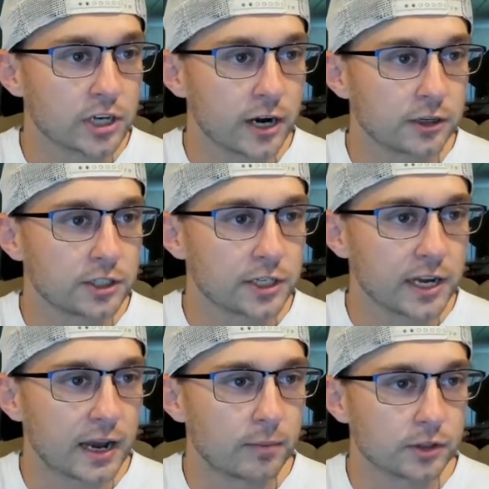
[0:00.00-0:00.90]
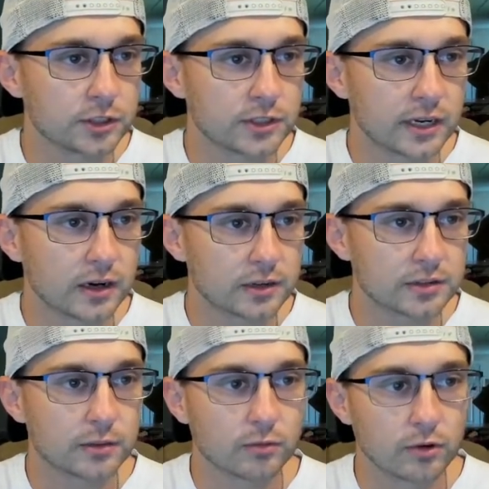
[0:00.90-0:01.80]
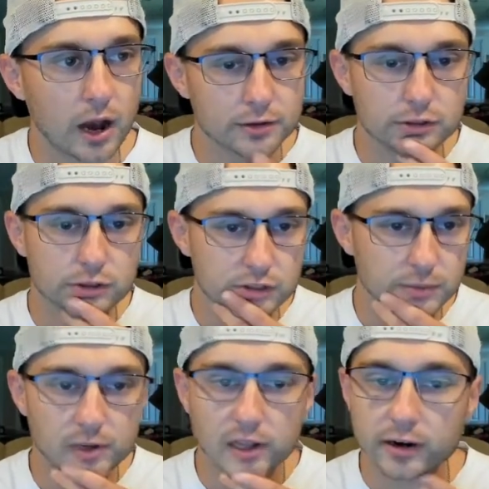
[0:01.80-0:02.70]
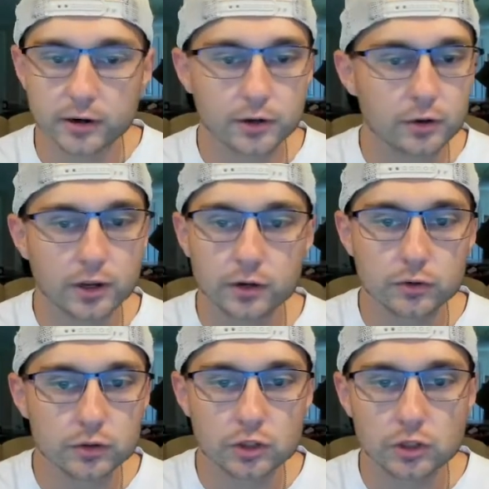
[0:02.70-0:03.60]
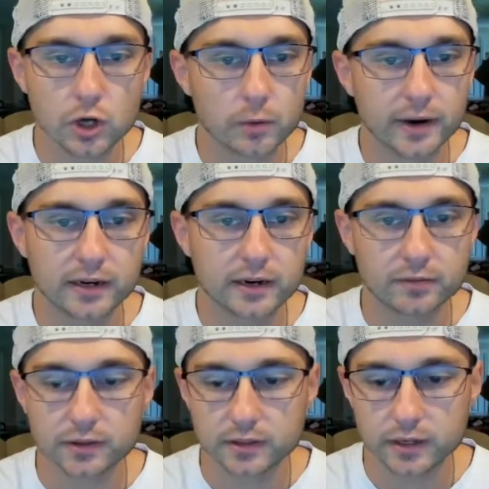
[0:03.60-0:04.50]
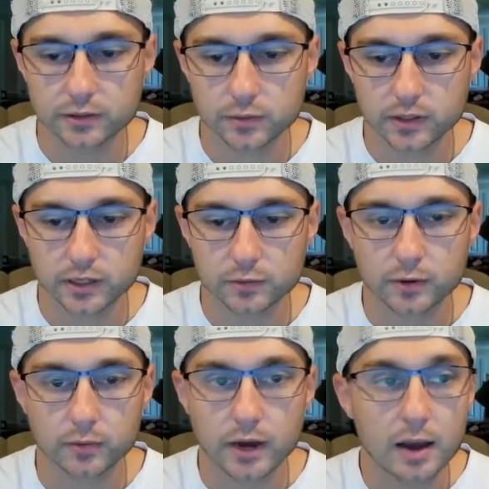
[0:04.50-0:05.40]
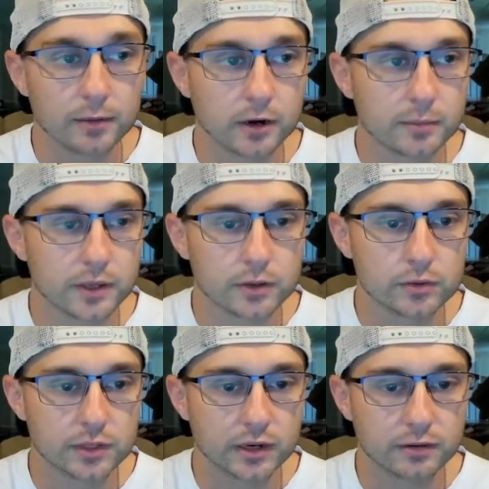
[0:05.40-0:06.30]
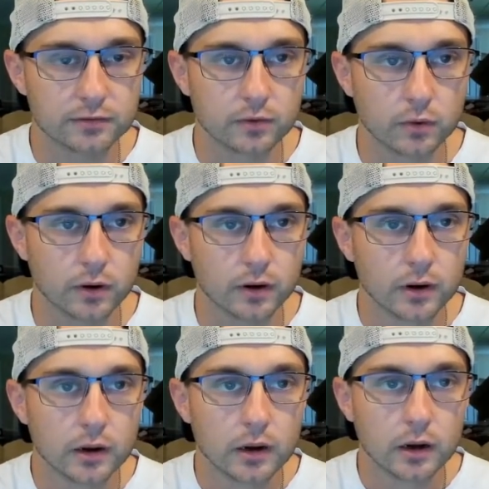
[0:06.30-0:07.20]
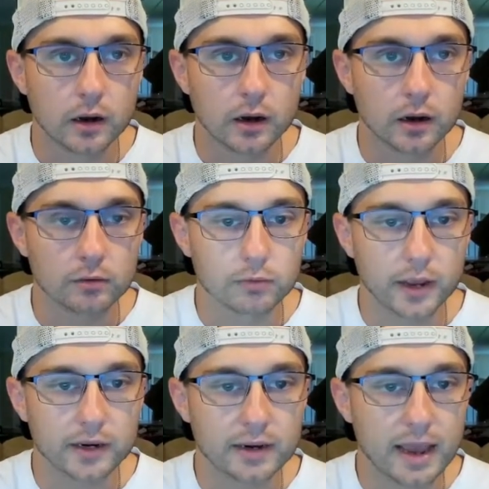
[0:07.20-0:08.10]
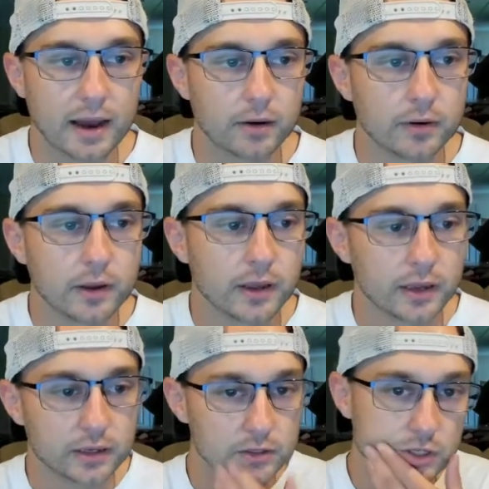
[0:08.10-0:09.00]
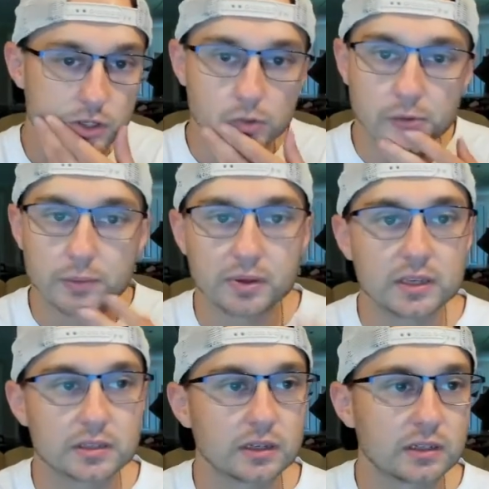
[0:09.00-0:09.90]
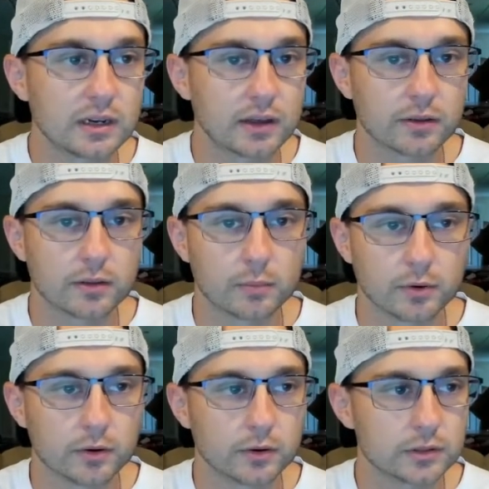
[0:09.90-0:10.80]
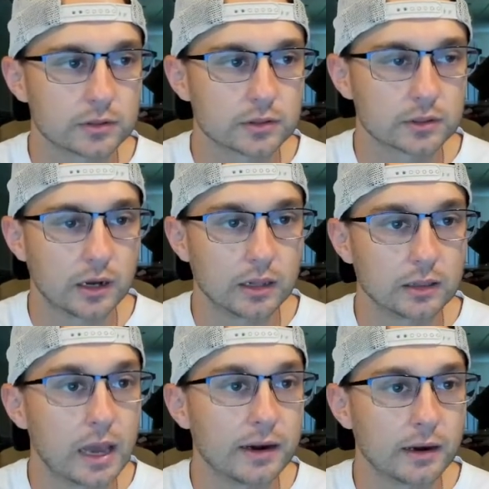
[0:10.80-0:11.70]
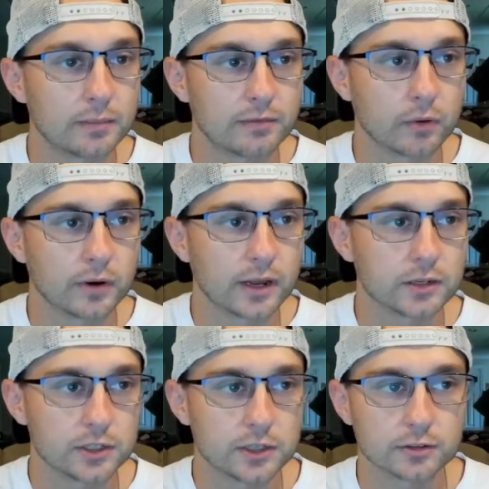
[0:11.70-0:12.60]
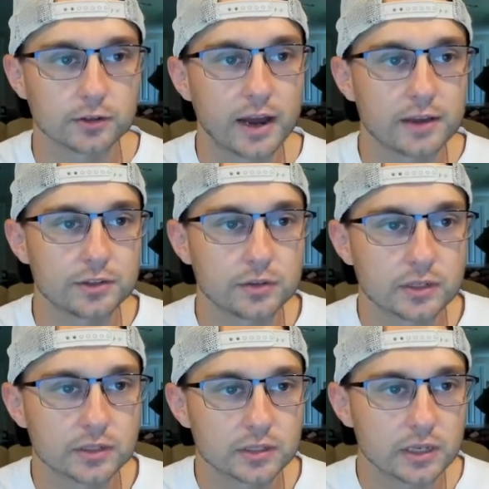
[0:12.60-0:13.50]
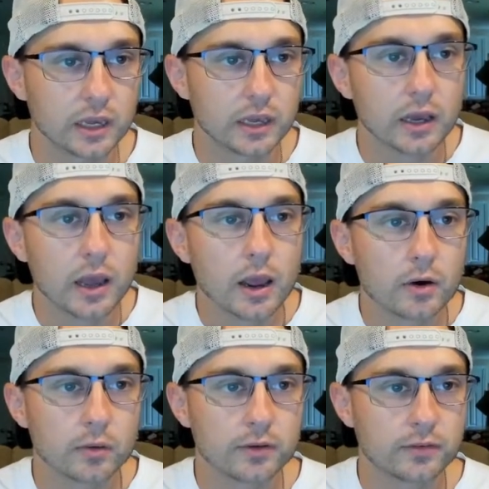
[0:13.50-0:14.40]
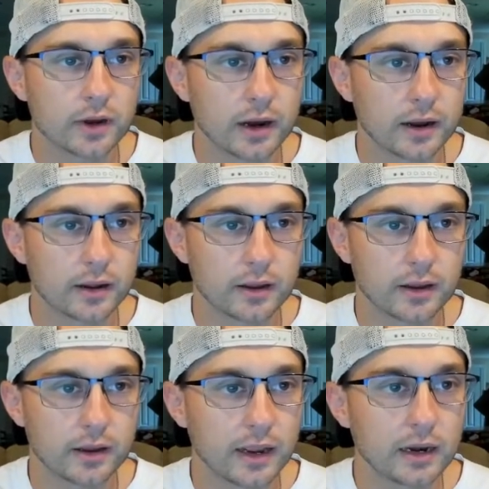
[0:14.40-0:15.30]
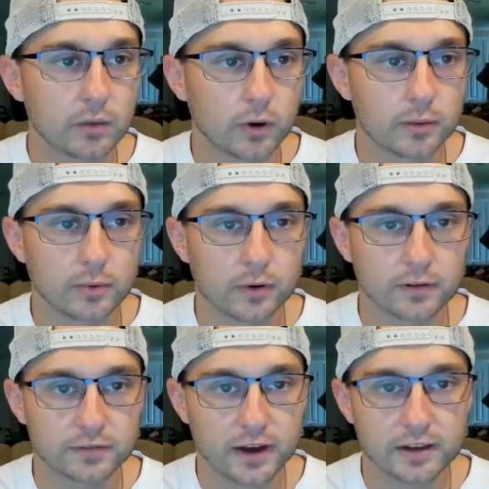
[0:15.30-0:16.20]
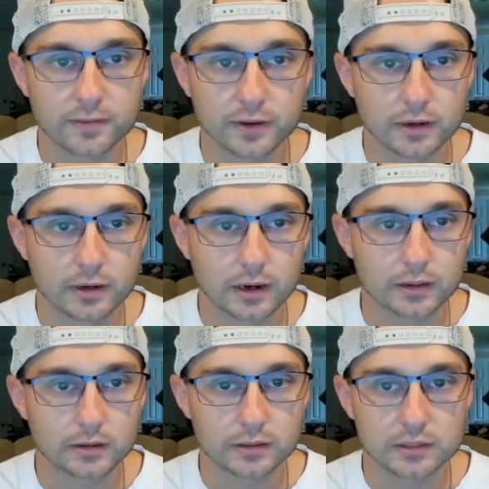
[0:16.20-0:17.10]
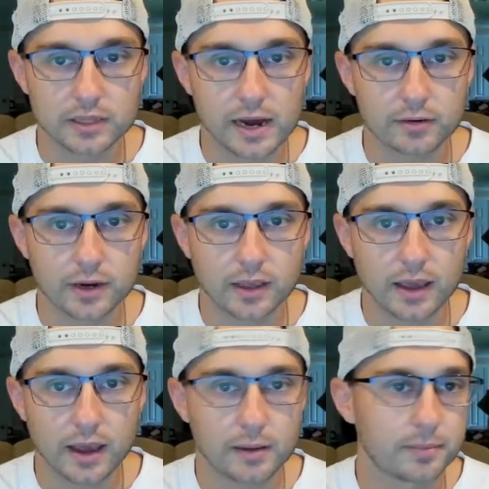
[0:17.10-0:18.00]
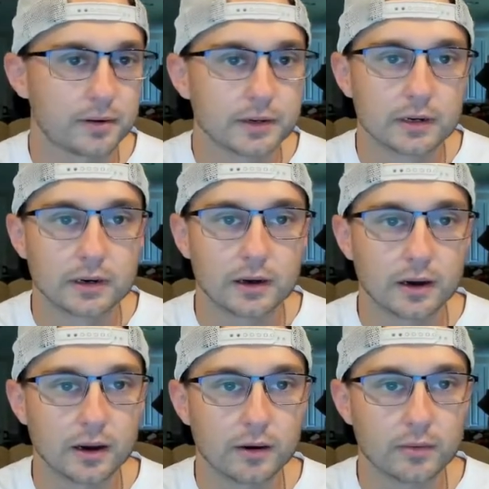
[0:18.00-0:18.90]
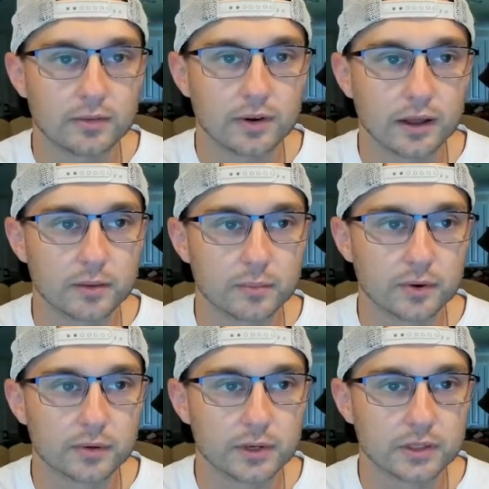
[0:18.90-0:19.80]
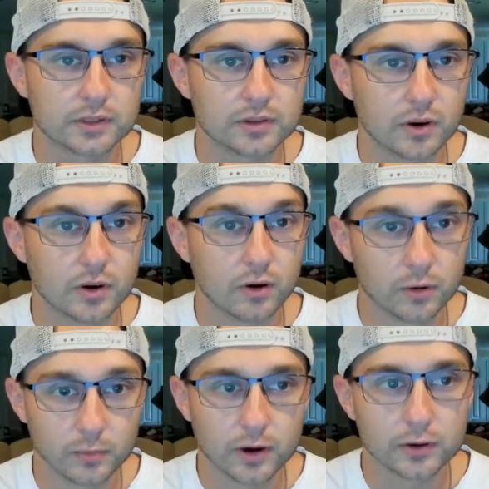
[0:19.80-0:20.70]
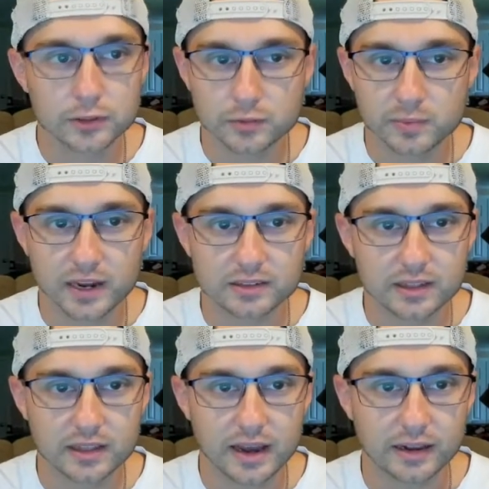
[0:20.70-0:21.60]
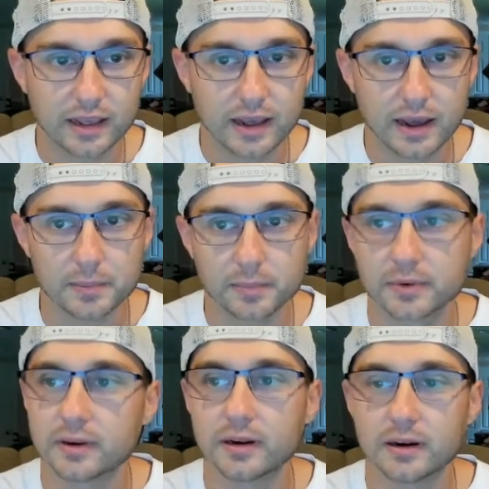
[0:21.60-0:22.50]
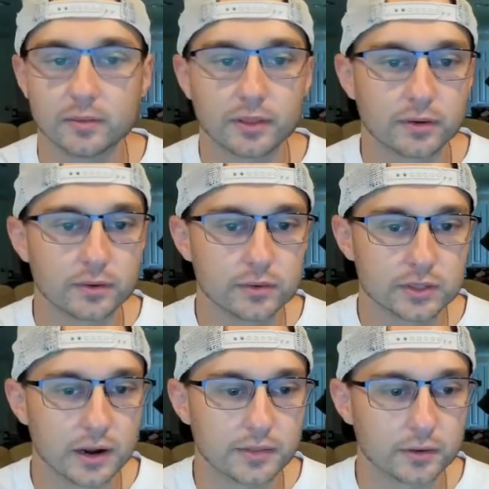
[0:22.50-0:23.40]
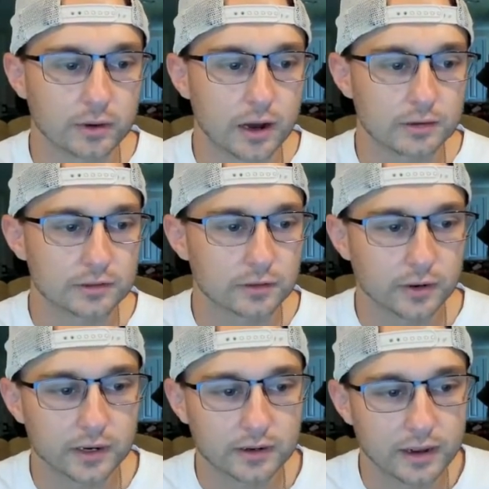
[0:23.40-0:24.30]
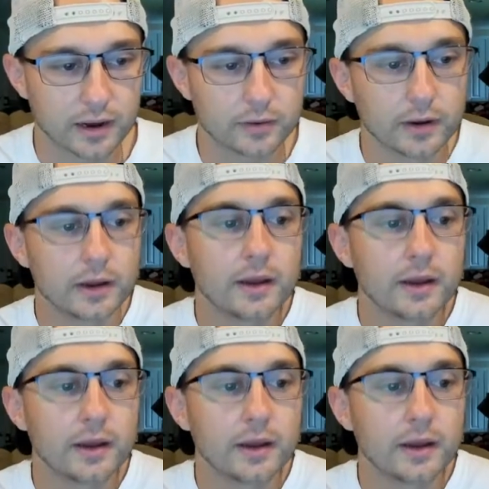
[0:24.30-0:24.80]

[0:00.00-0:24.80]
GM, which is a custom roster simulator. And you can do so many different things with this. But what I'm going to be using it for right now is to be piecing together the Bruins lineup for next year. So as you can see, we've got a $81.5 million salary cap. We've got the Bruins almost spent to that cap with who's on the roster right now.